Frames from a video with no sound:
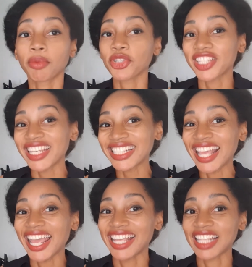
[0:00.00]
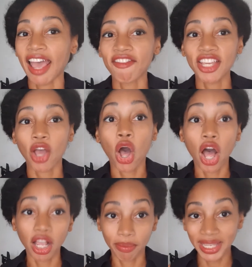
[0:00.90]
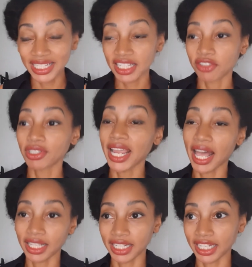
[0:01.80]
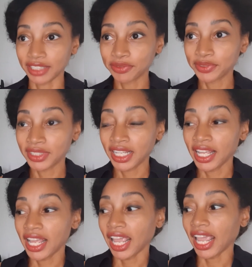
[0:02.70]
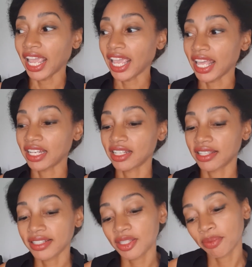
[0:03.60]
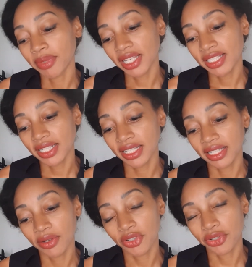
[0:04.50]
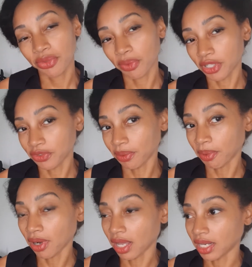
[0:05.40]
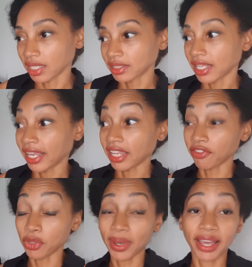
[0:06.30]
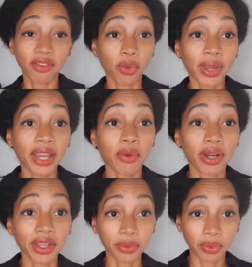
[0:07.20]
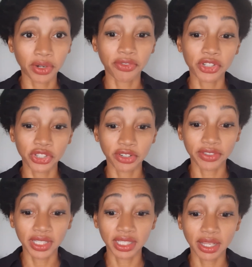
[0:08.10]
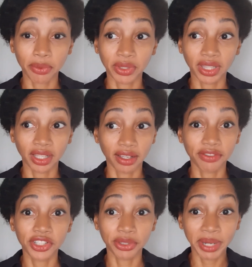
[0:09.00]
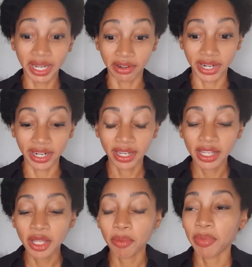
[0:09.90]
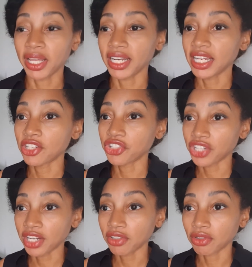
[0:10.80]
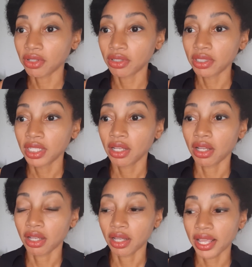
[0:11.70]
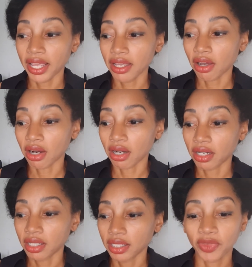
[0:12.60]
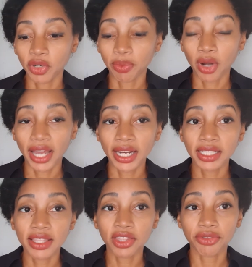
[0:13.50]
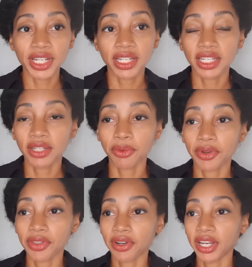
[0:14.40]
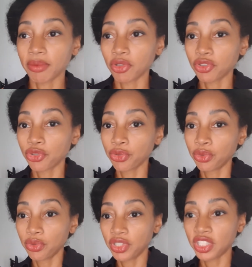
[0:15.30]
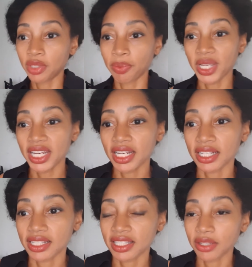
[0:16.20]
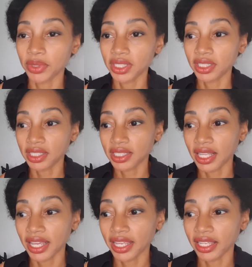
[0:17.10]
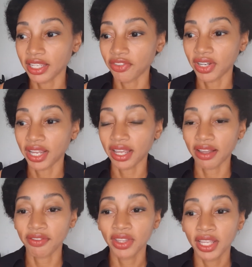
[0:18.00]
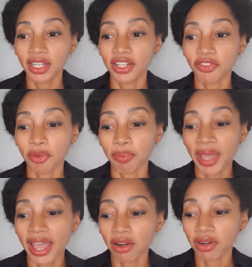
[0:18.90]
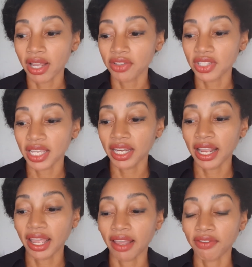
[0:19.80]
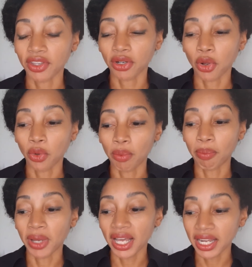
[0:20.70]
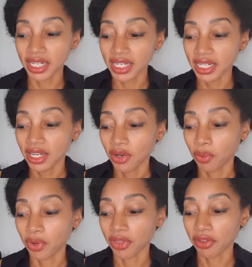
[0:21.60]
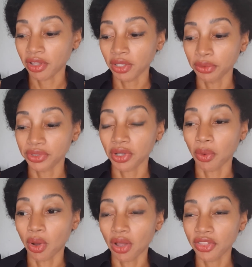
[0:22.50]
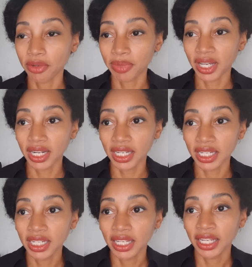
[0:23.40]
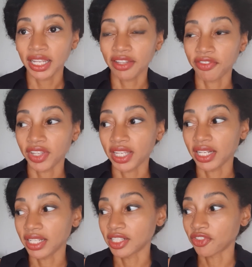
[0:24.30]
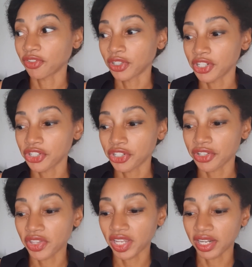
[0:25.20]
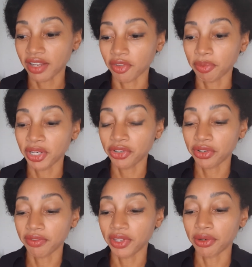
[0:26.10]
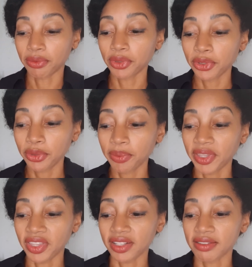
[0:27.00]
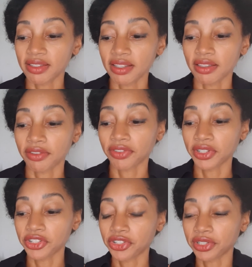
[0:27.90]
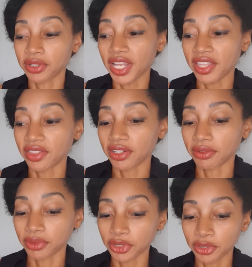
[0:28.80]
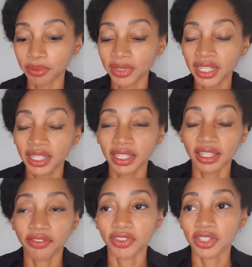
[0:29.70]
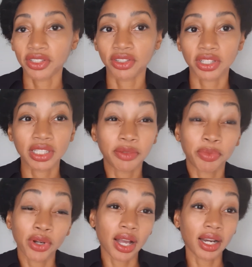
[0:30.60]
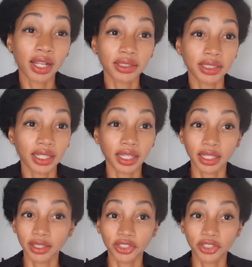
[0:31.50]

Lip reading: Number six is having augmented reality. And this basically just works for products. If you have a way where it could work for services, I would love to hear it. But in general, AR, your product in 3D, where they're able to spin it and see what it looks like, even have different backgrounds, they can have their own body where the clothes go on their body. If it is furniture, they can have a picture of their room and then see the furniture in their room. If it's just a product, it can